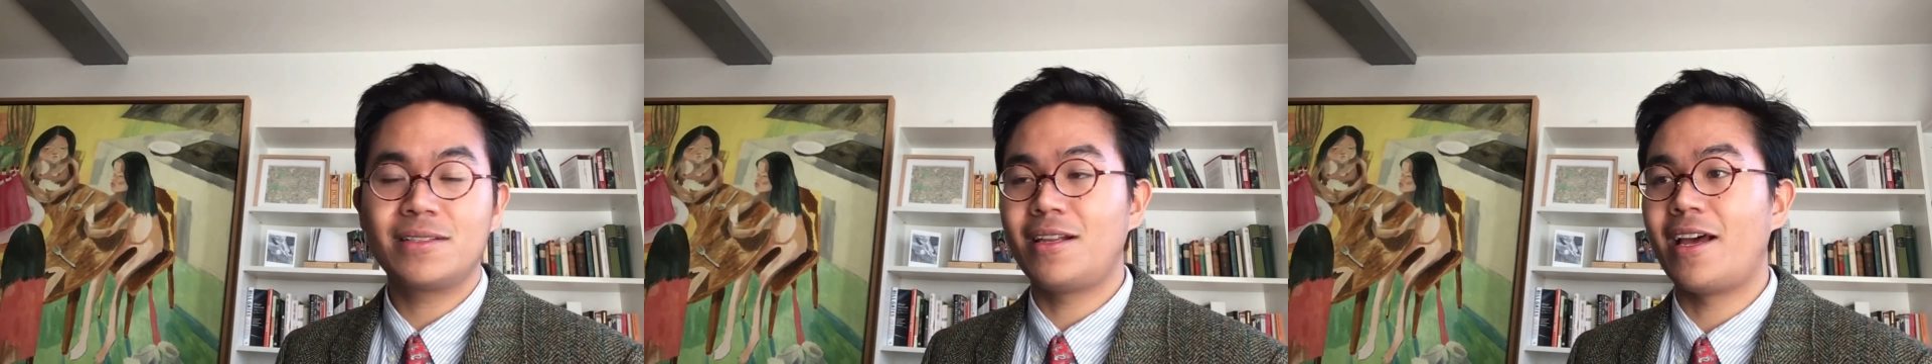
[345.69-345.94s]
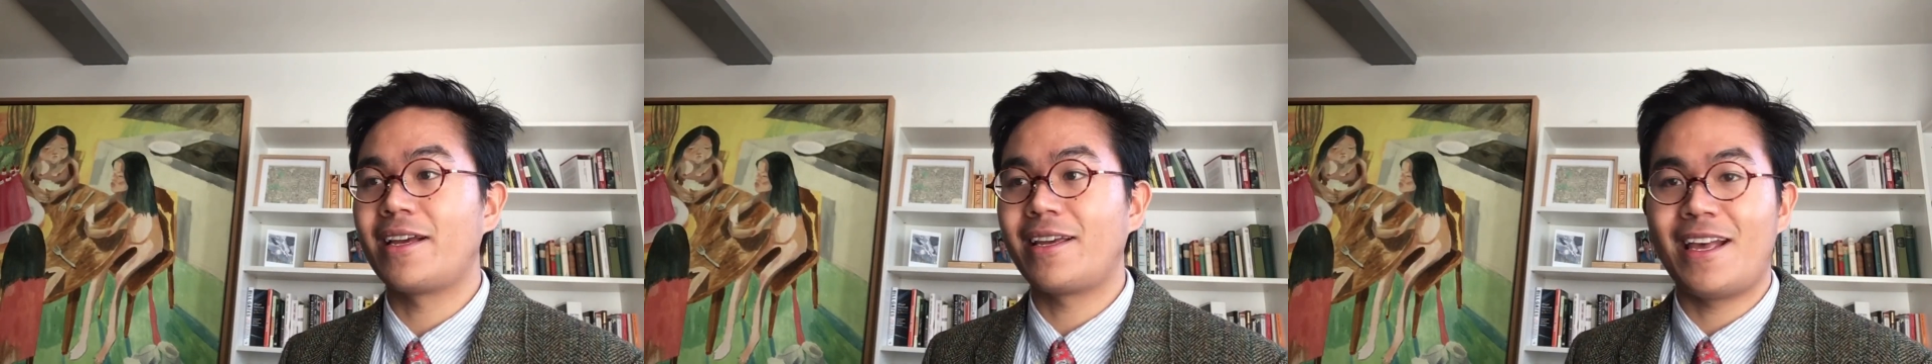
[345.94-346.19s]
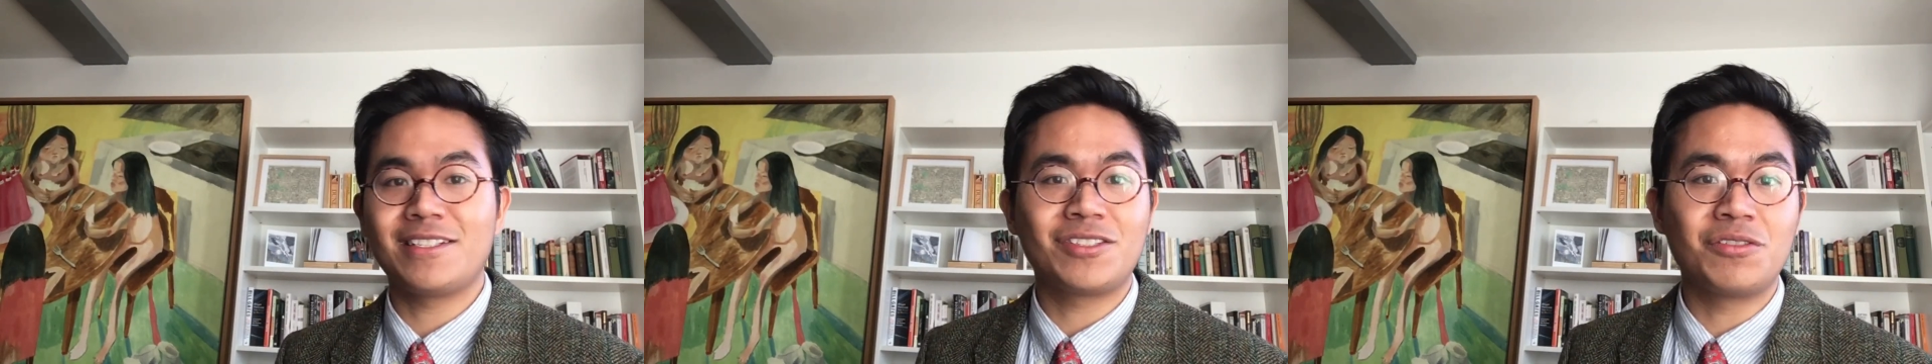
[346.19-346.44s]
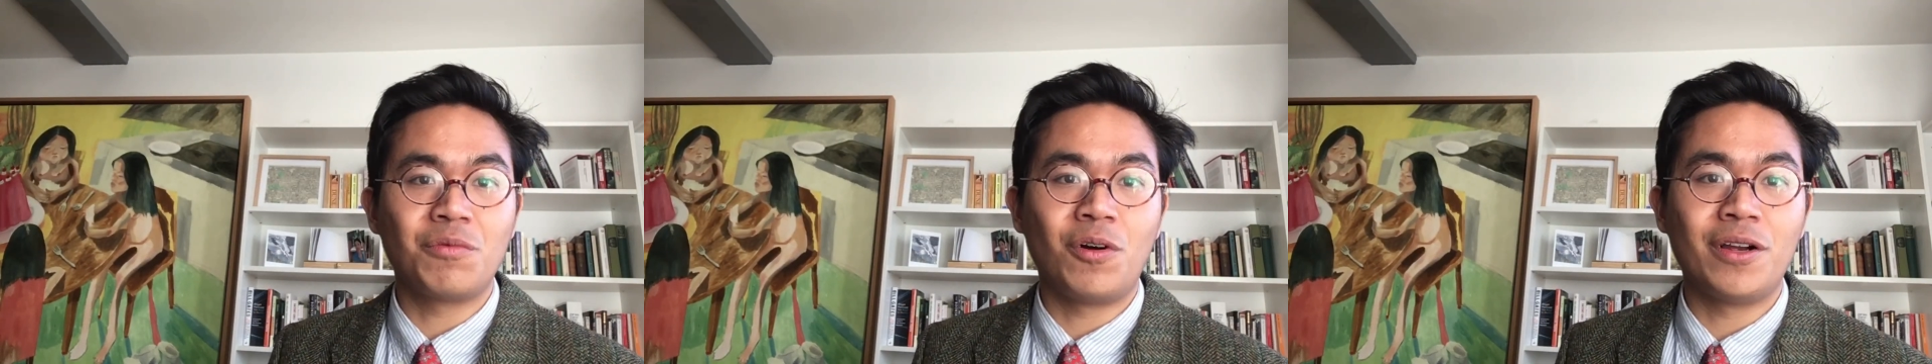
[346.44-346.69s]
like
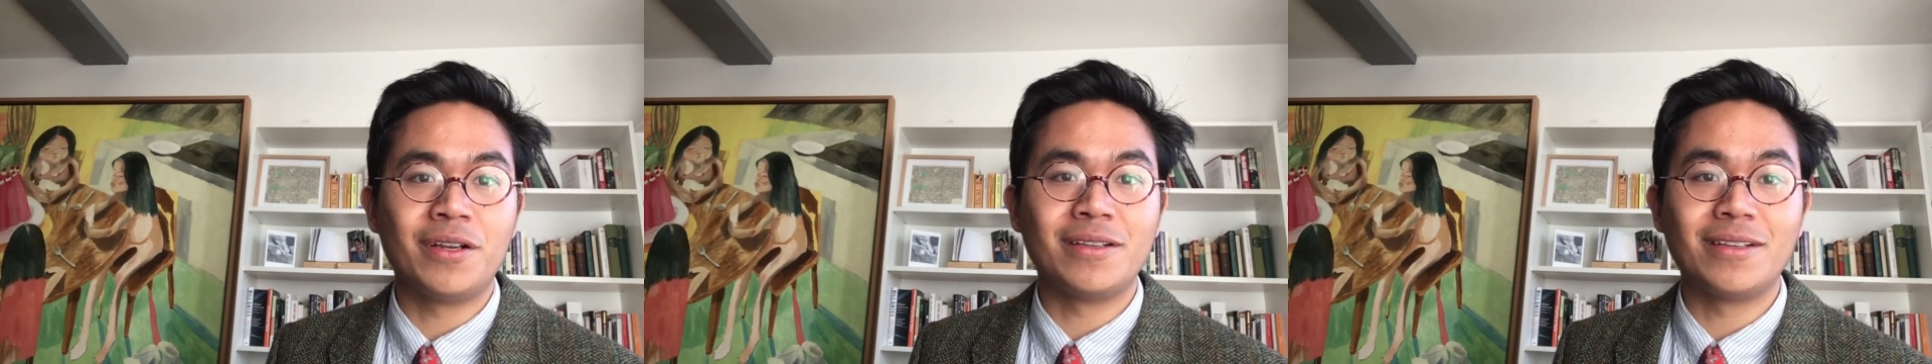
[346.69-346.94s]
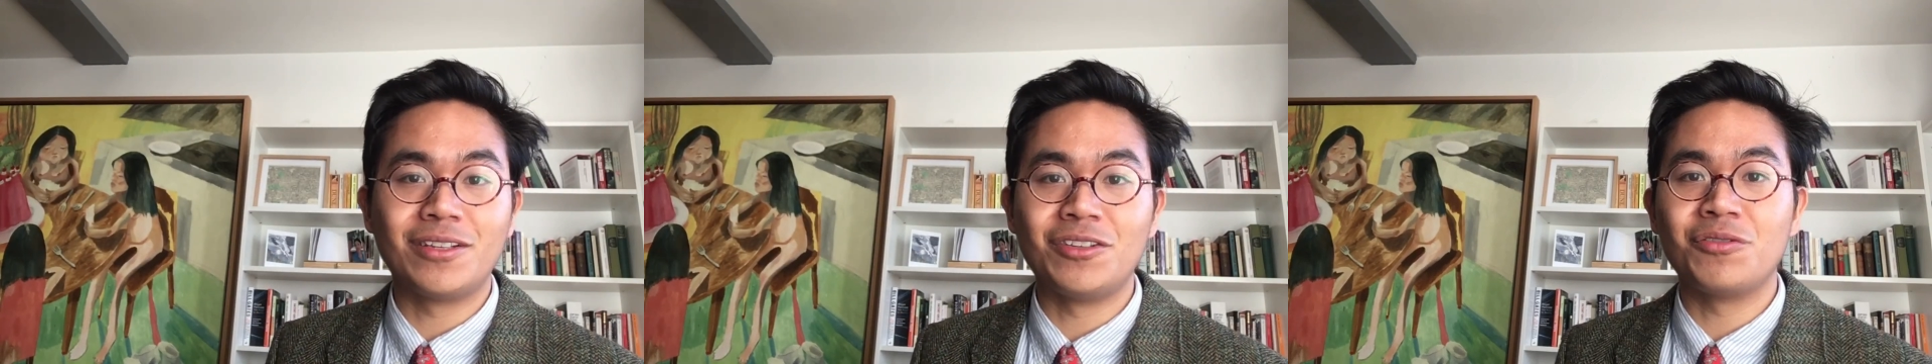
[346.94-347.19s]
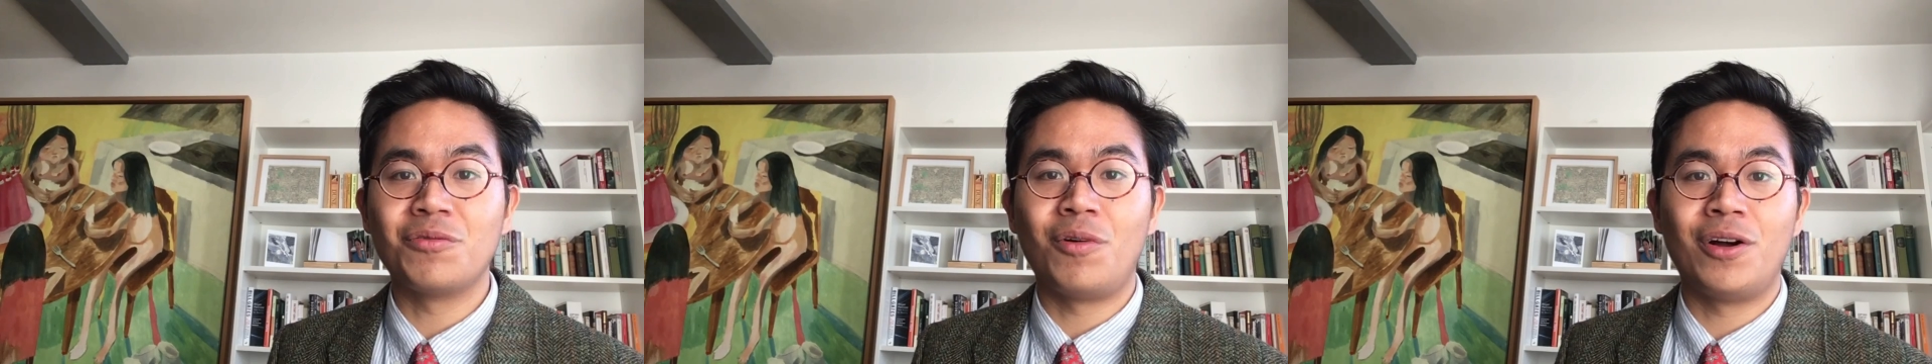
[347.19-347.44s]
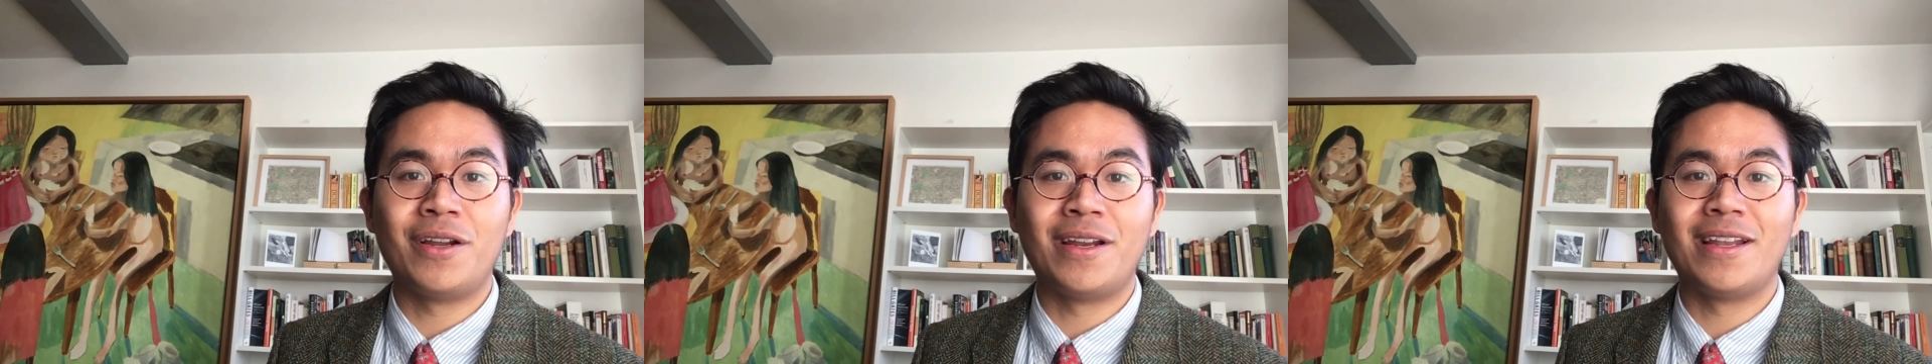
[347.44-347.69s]
SU1,
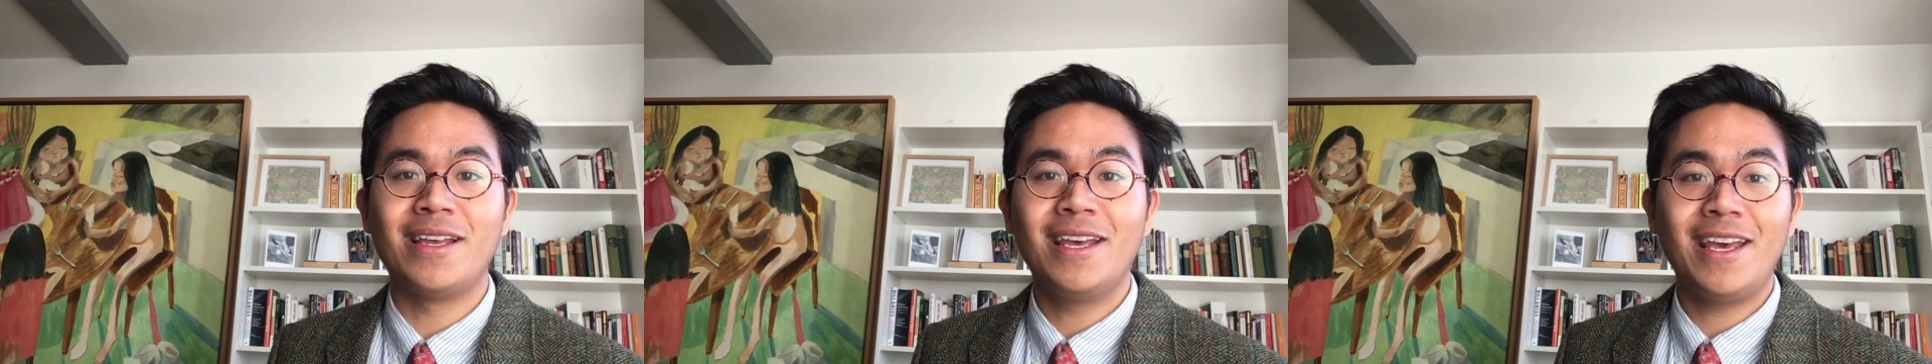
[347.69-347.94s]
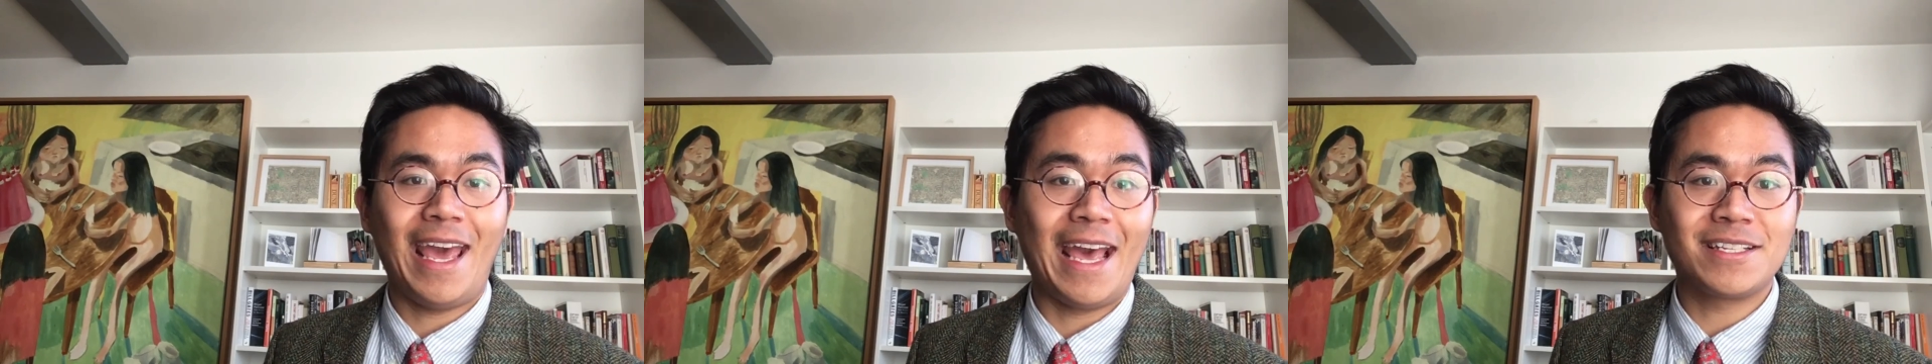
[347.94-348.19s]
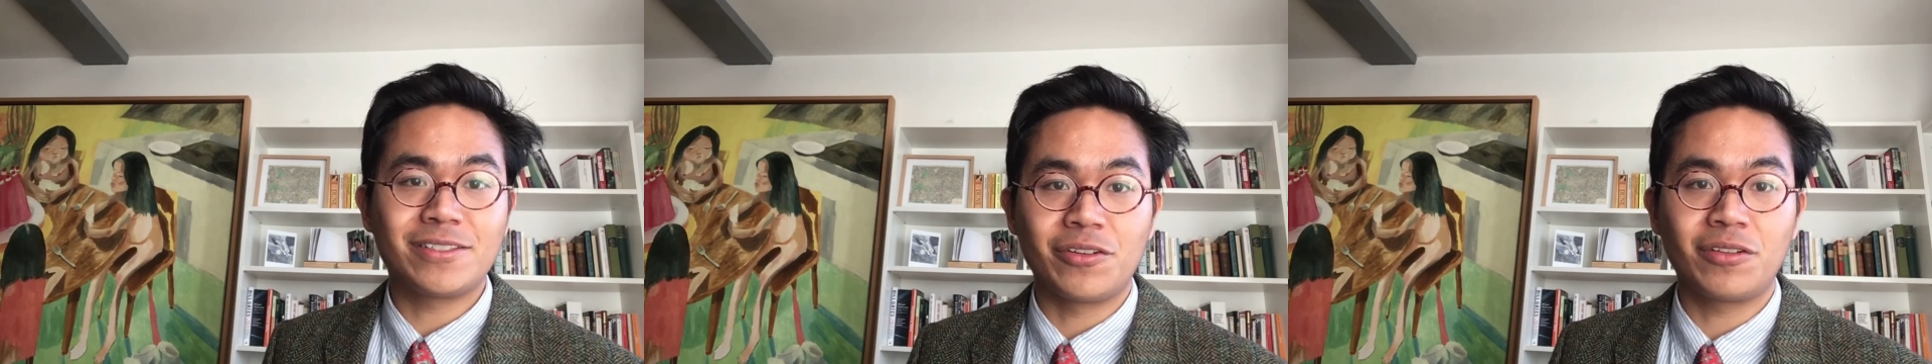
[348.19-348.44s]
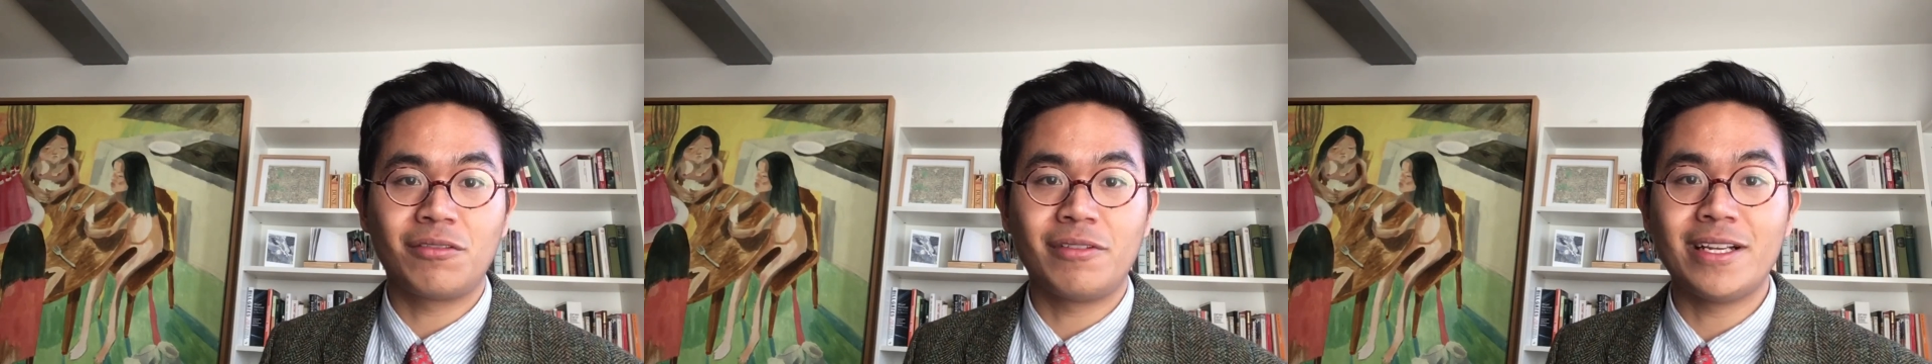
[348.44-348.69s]
U1,
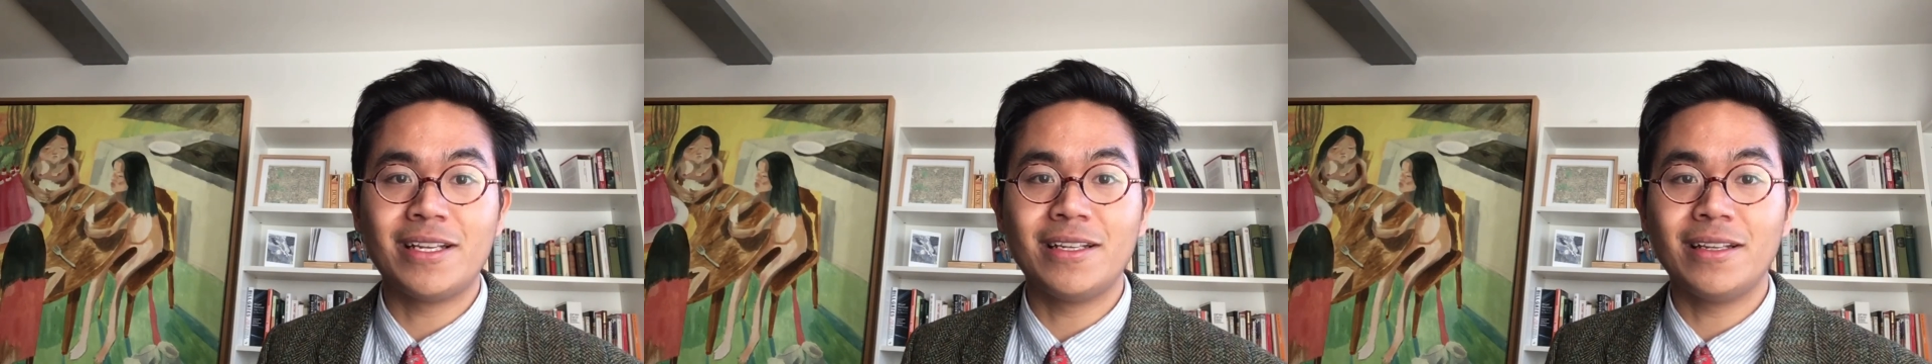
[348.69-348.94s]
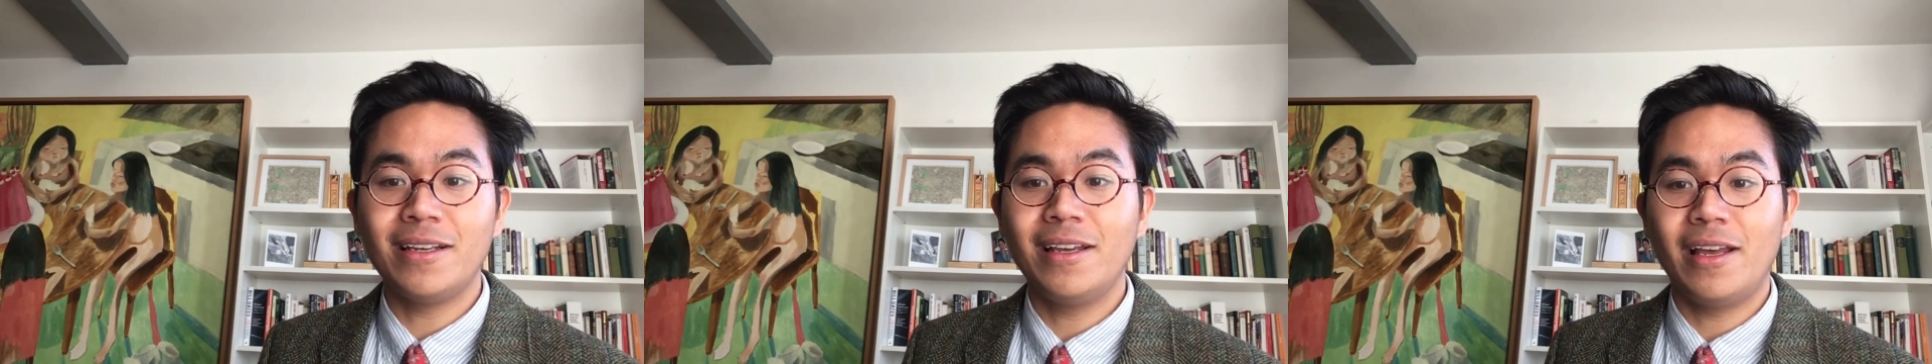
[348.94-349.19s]
SO3,